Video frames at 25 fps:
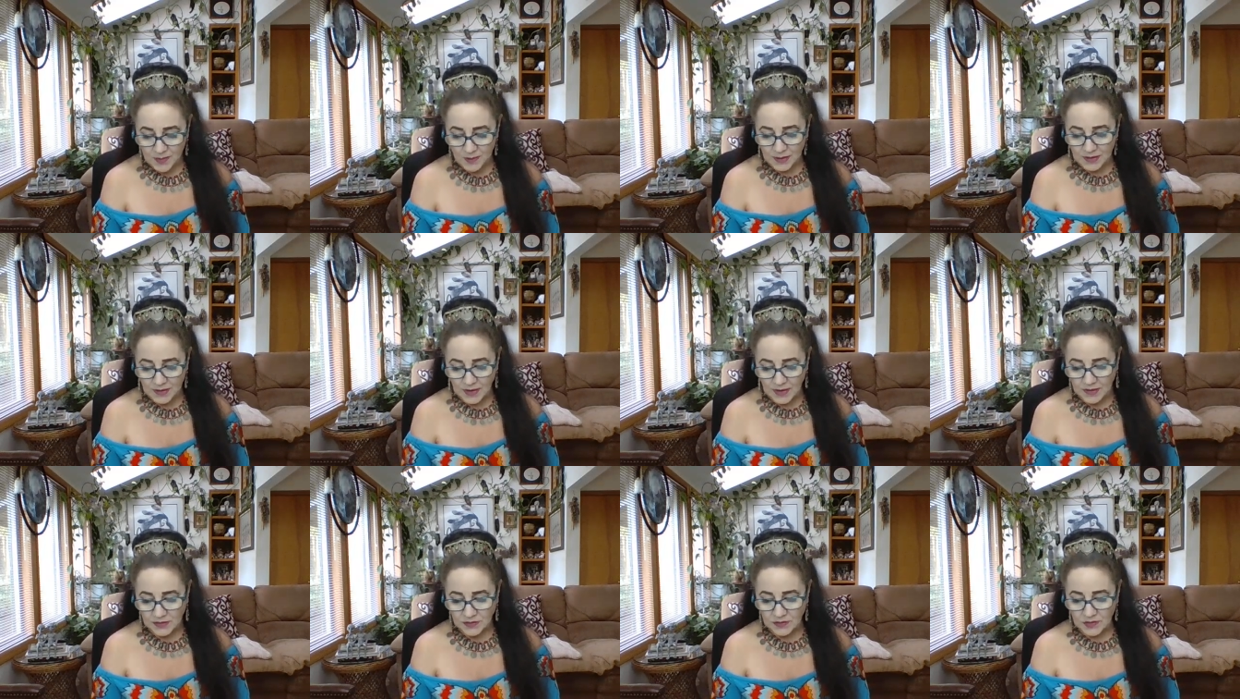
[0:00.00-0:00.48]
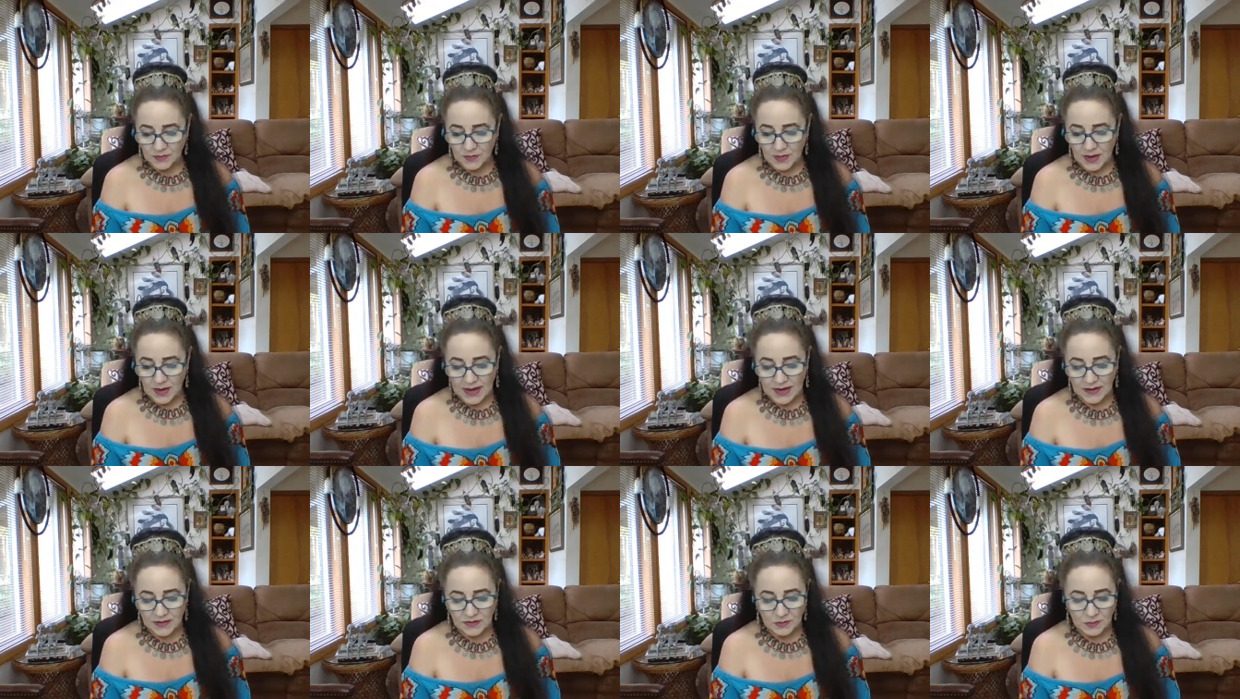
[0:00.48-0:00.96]
but also
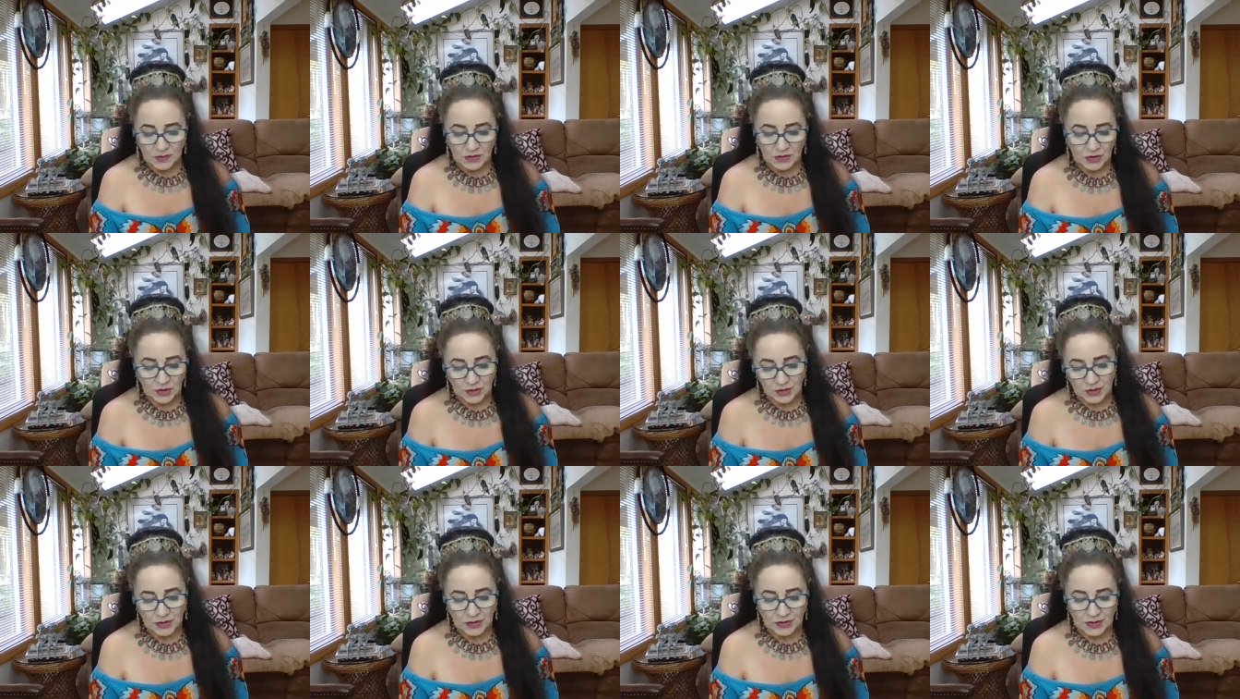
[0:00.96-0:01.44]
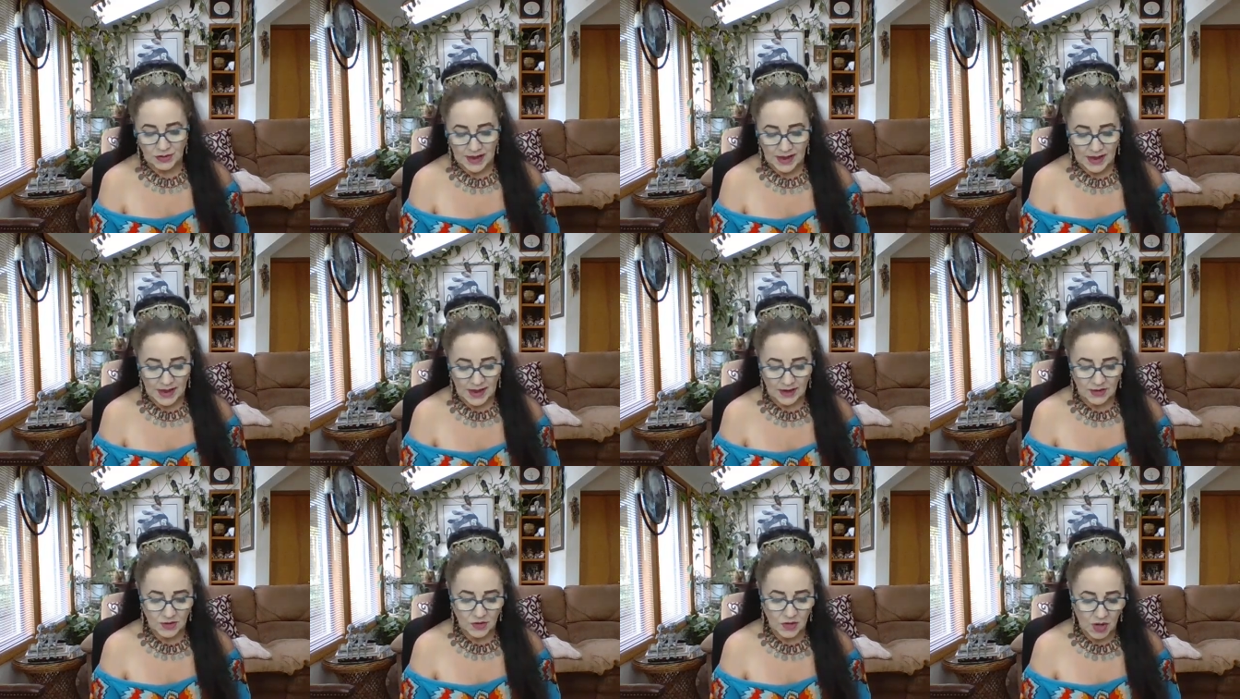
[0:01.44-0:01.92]
by its material
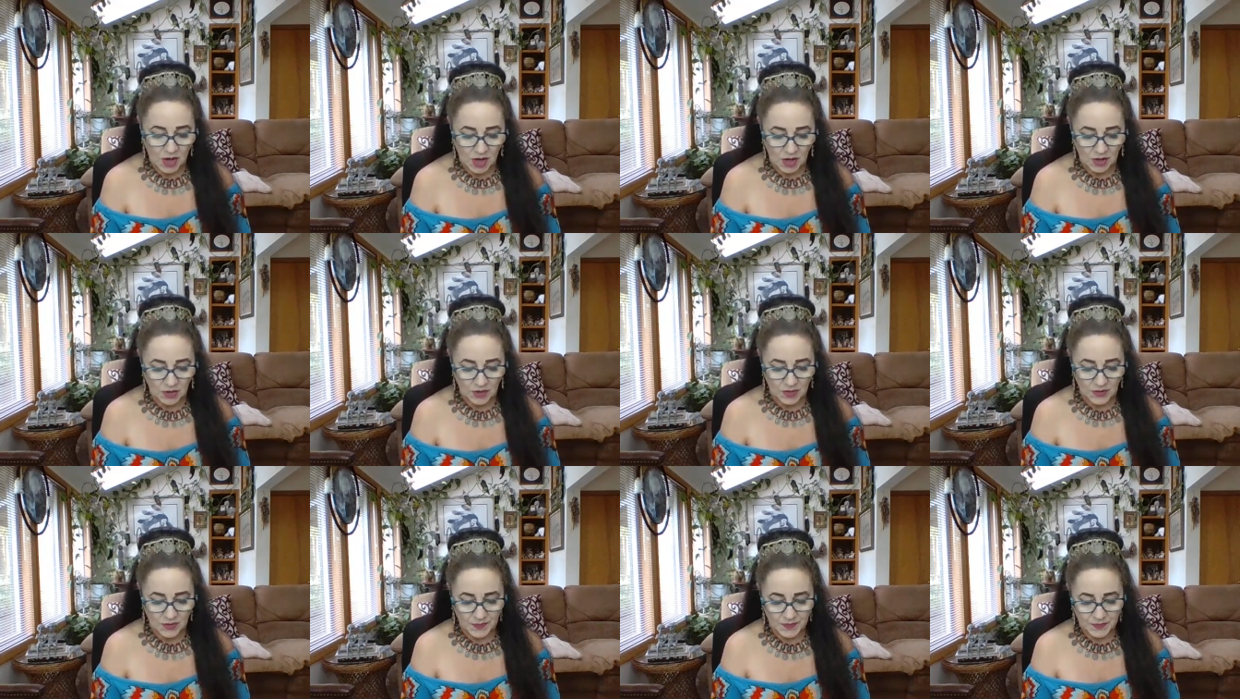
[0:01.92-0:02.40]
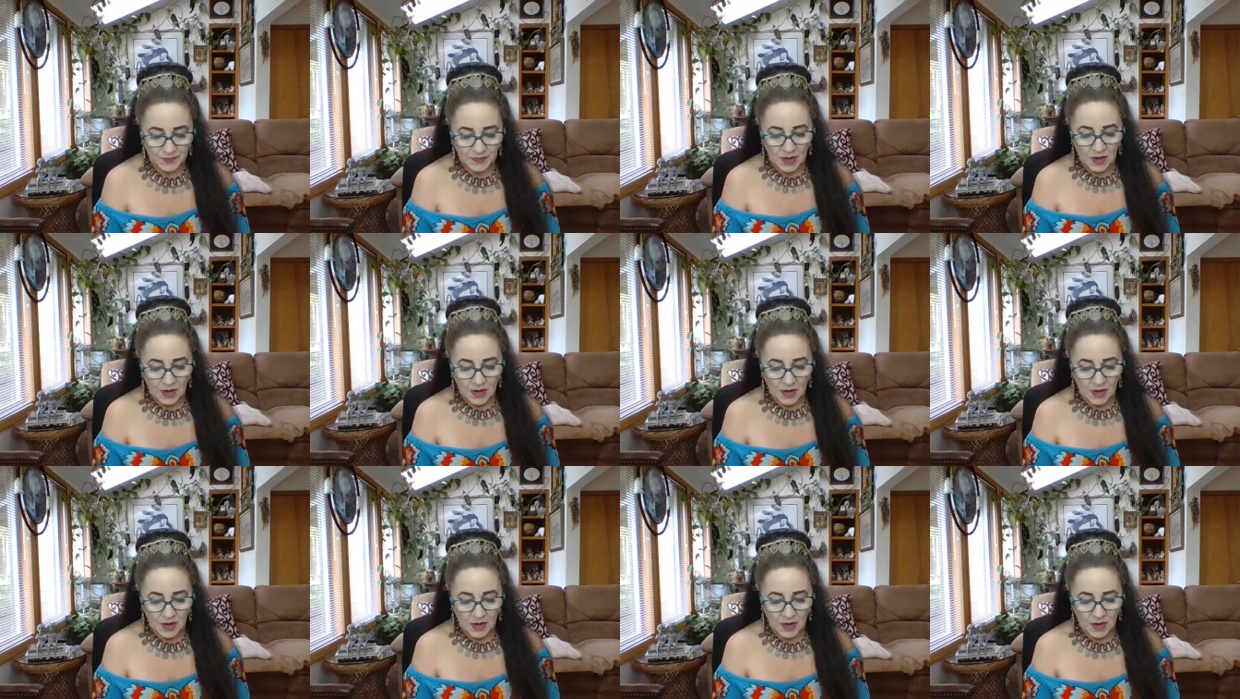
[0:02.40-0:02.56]
and color,